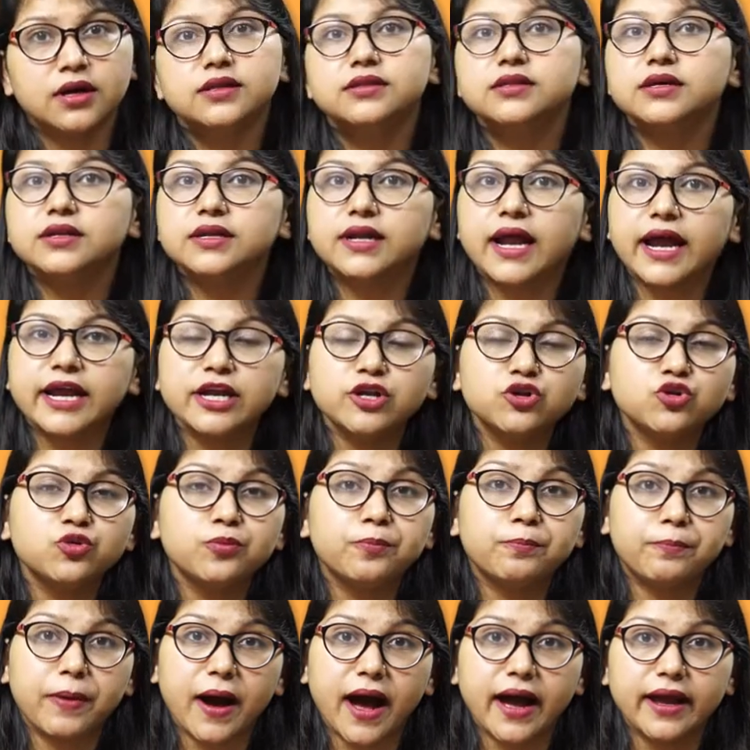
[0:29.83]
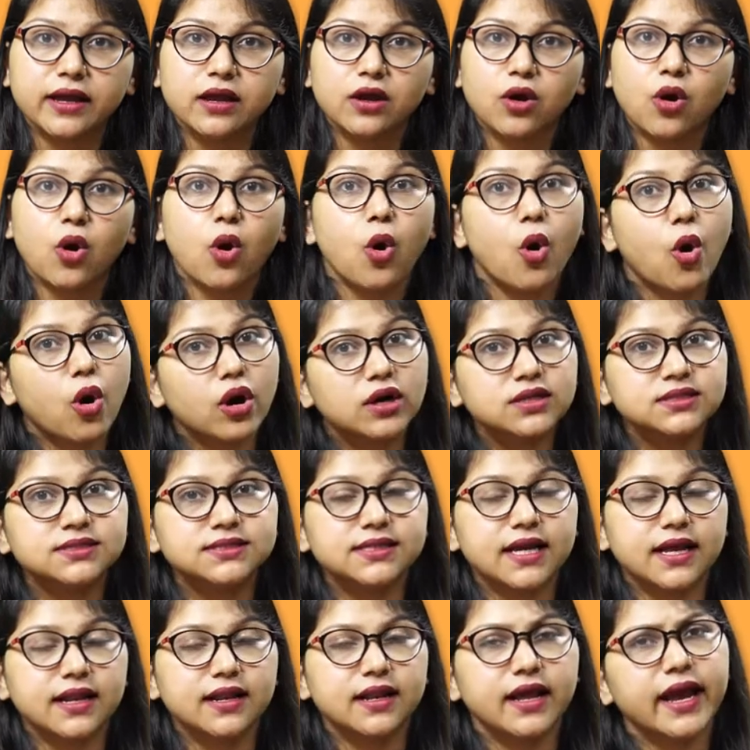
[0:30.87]
the right to buy or
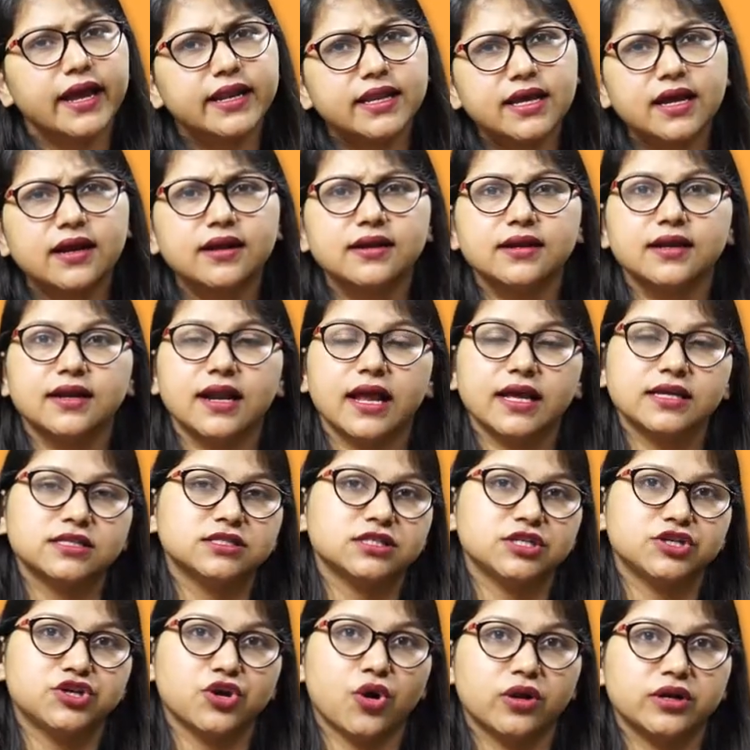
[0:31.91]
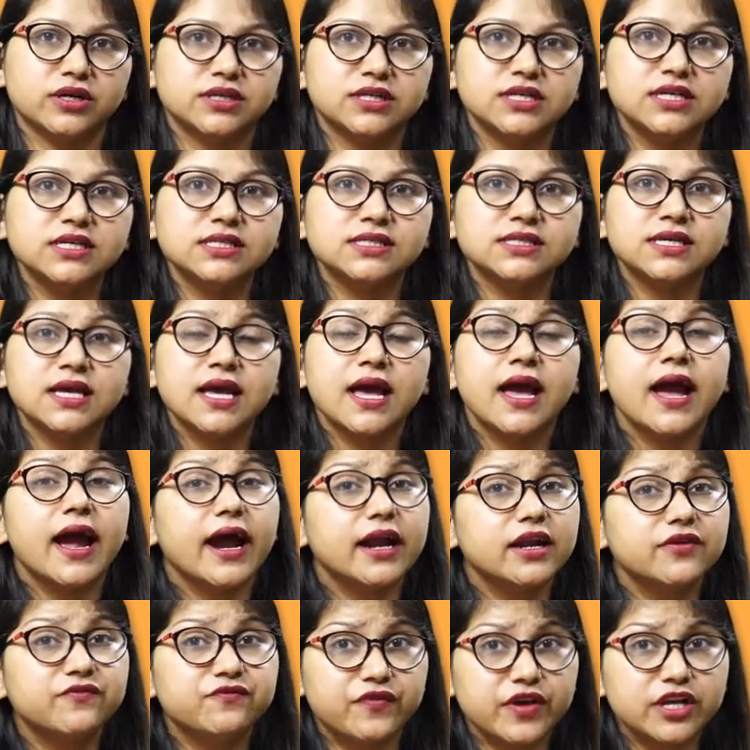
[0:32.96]
sell any underlying securities
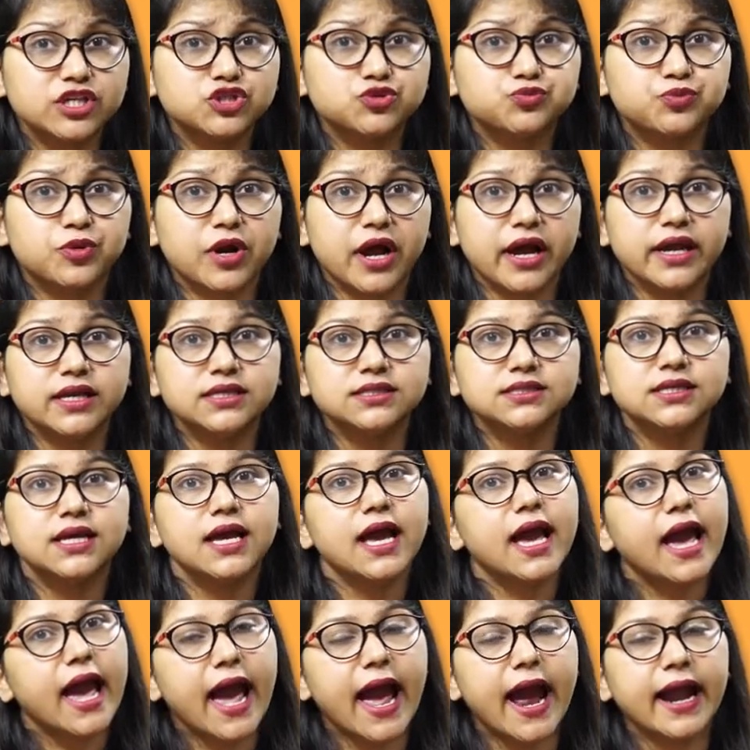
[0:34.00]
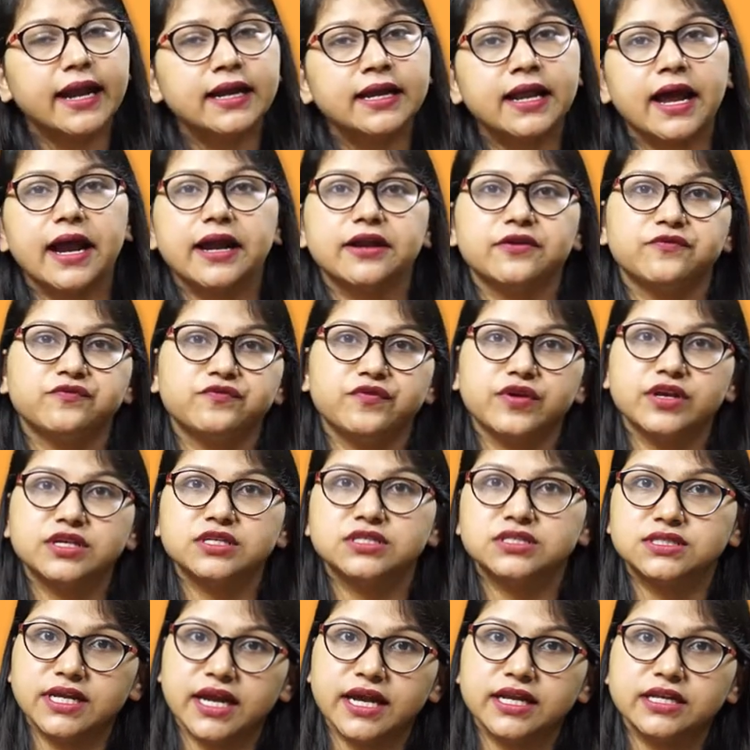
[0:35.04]
at a fixed price and at a
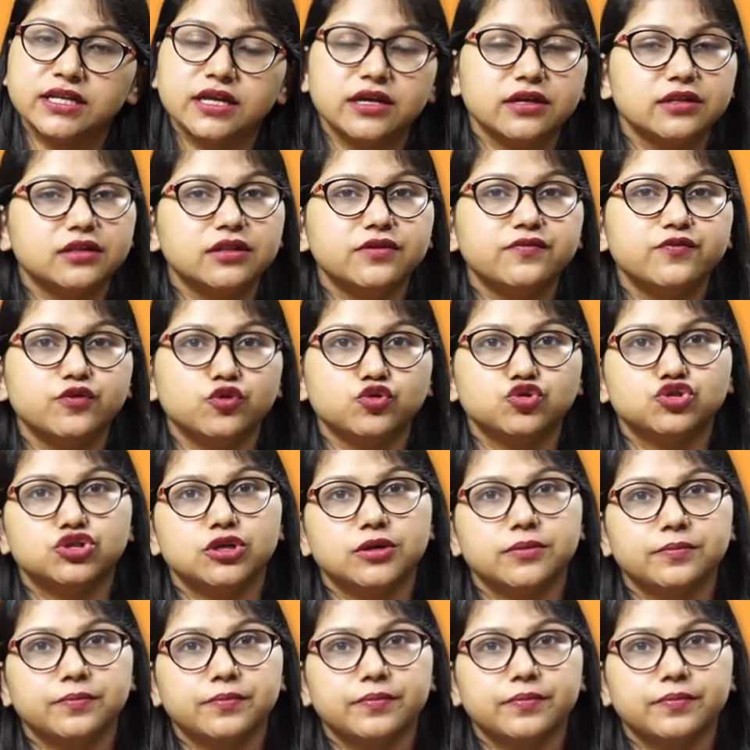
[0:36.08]
fixed date in the future.